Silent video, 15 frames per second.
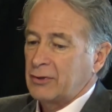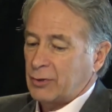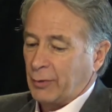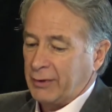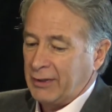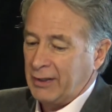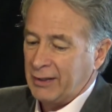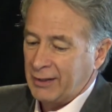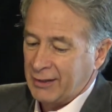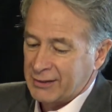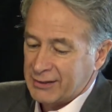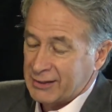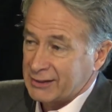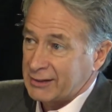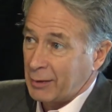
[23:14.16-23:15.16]
So we need a
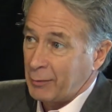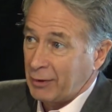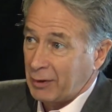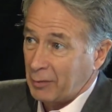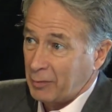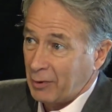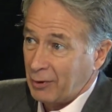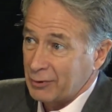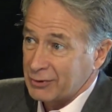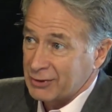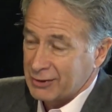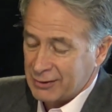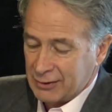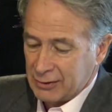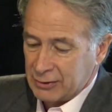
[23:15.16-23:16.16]
systemic
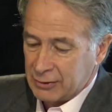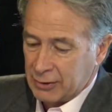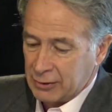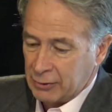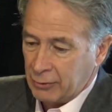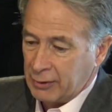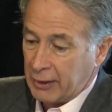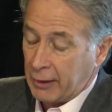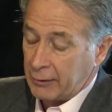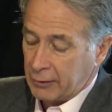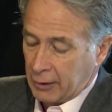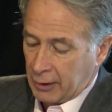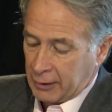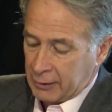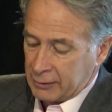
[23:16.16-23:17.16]
approach to doing that.
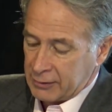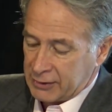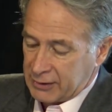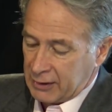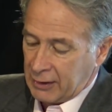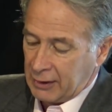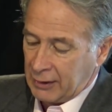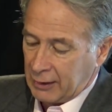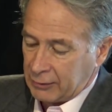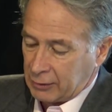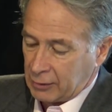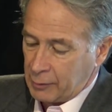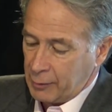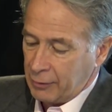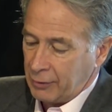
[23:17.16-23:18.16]
And sitting at the
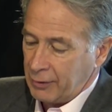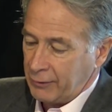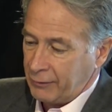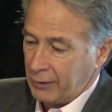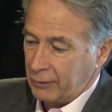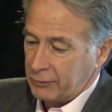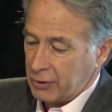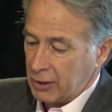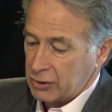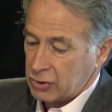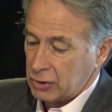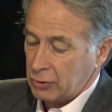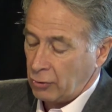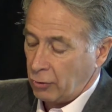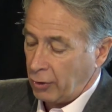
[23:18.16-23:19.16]
Community
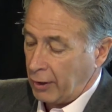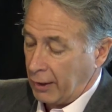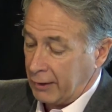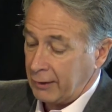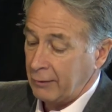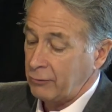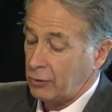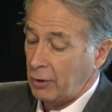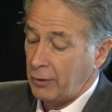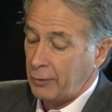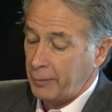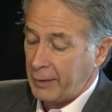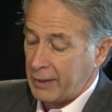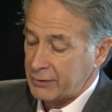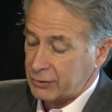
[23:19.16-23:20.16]
Foundation or any of your other
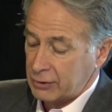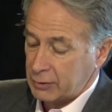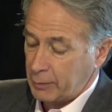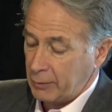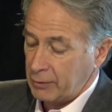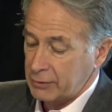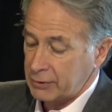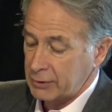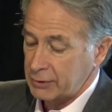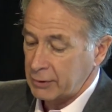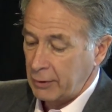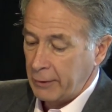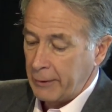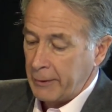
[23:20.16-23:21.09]
past experiences,